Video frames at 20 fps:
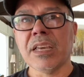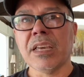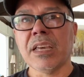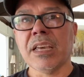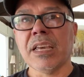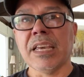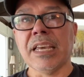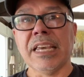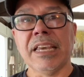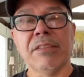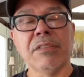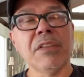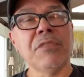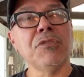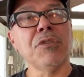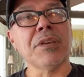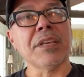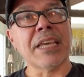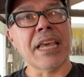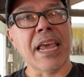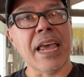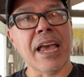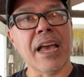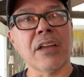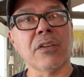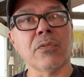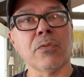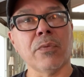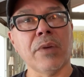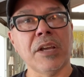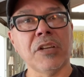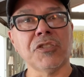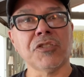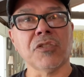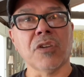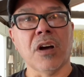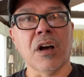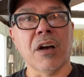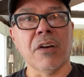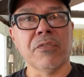even if you can't raise your
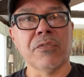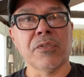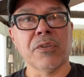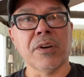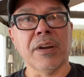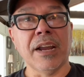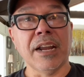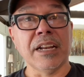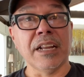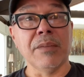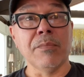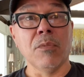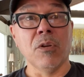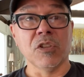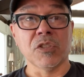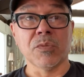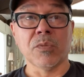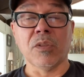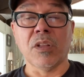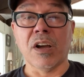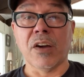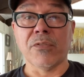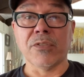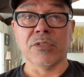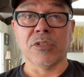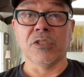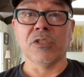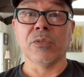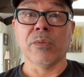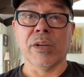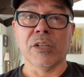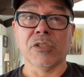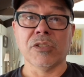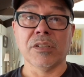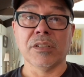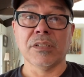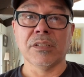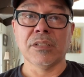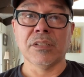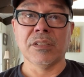offer in a multiple offer
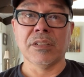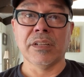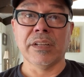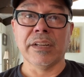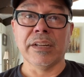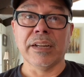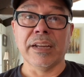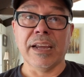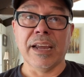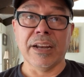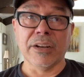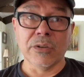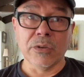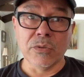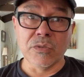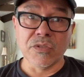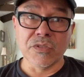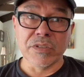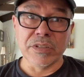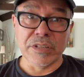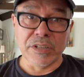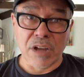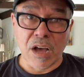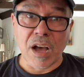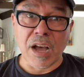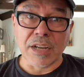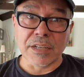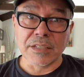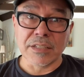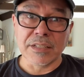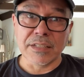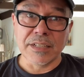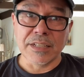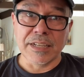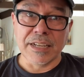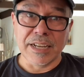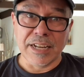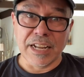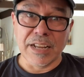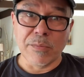situation, and who's not
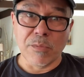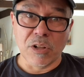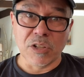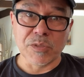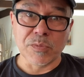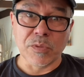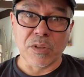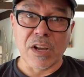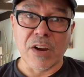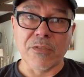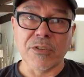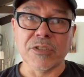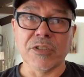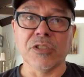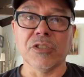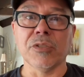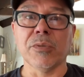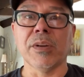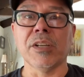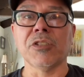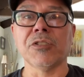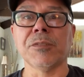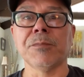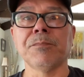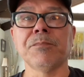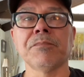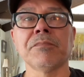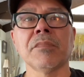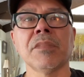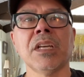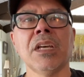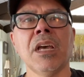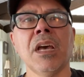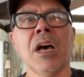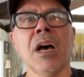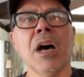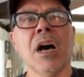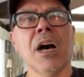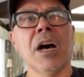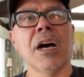in a multiple offer situation,
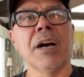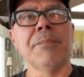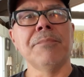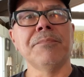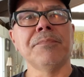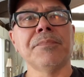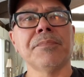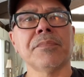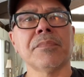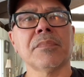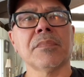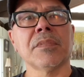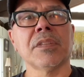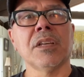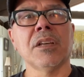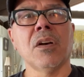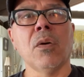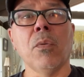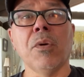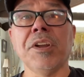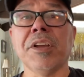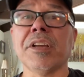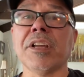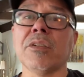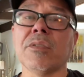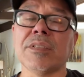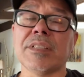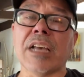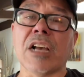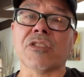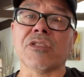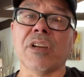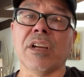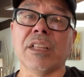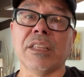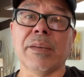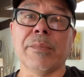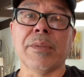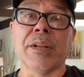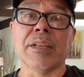what you can do is actually
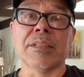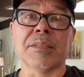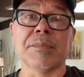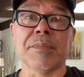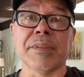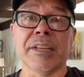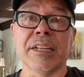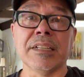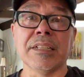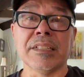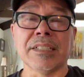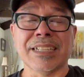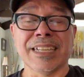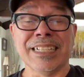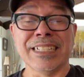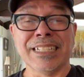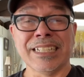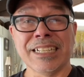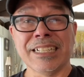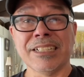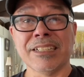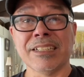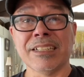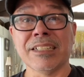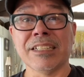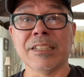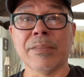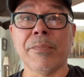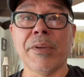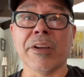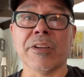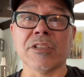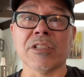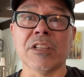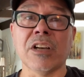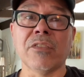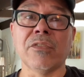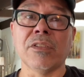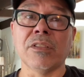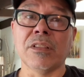eliminate some contingencies to make
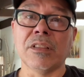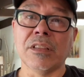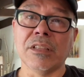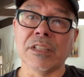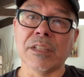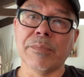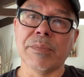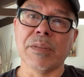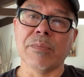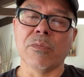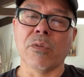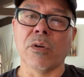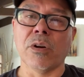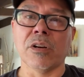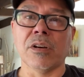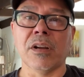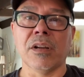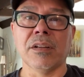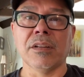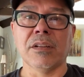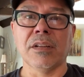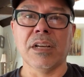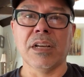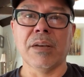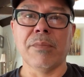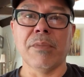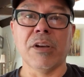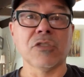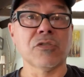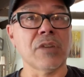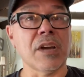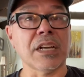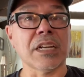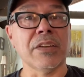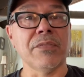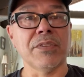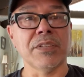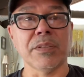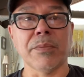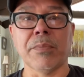yourself a little bit more
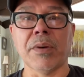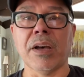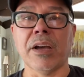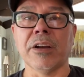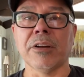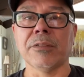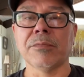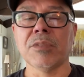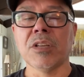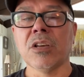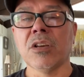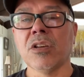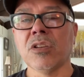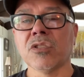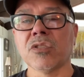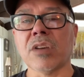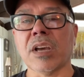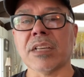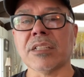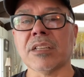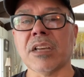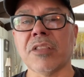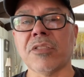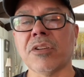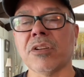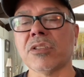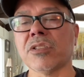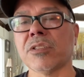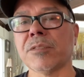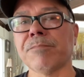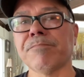attractive as a buyer. So like I said, there's